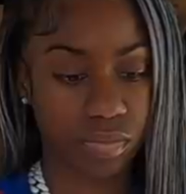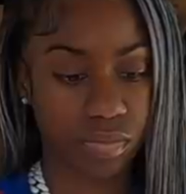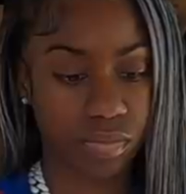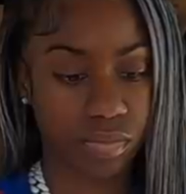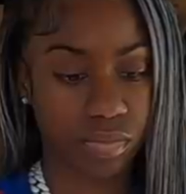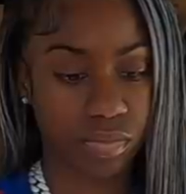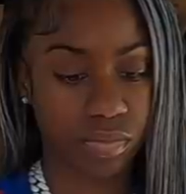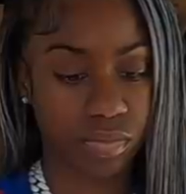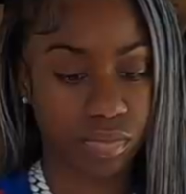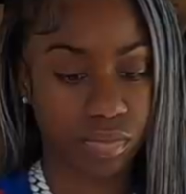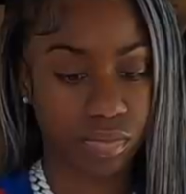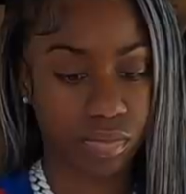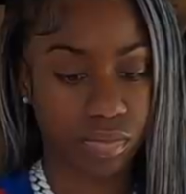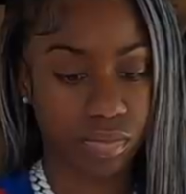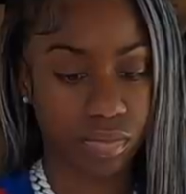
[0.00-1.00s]

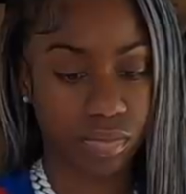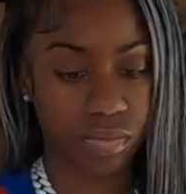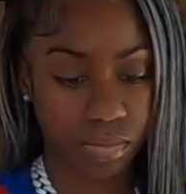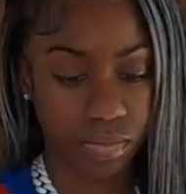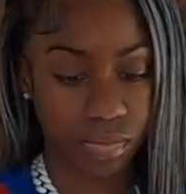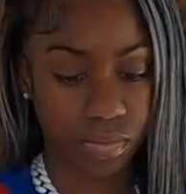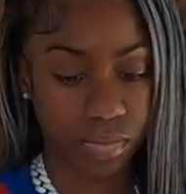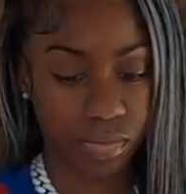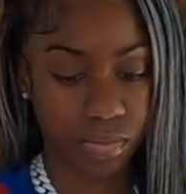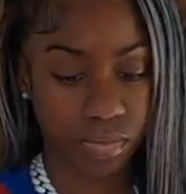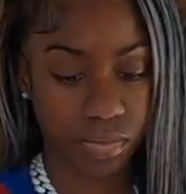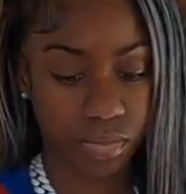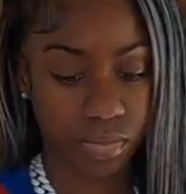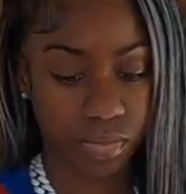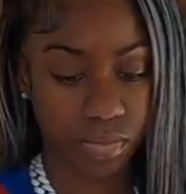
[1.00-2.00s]

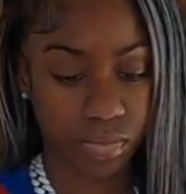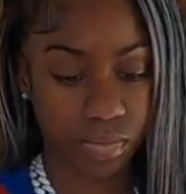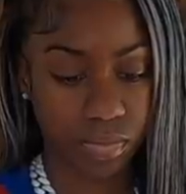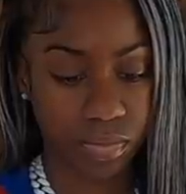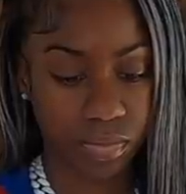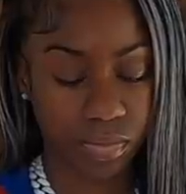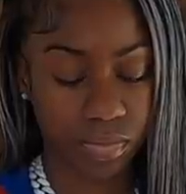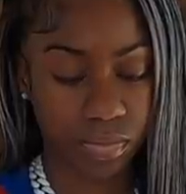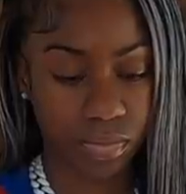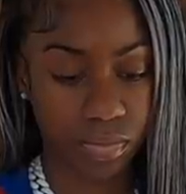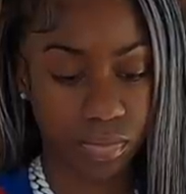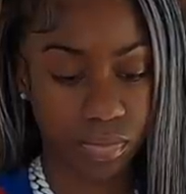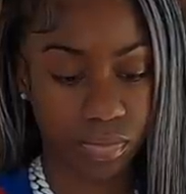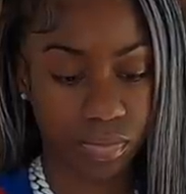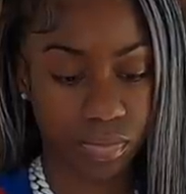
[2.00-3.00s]

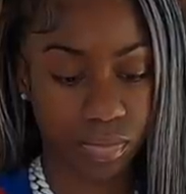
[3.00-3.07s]
(not speaking)